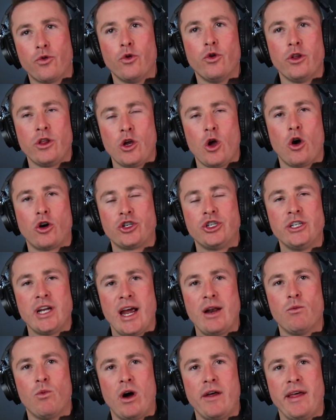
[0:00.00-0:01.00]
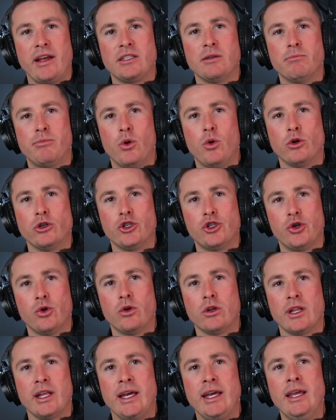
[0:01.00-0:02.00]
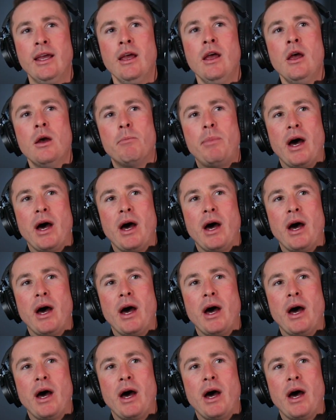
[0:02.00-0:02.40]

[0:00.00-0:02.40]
through to the auction date and why that's important shortly.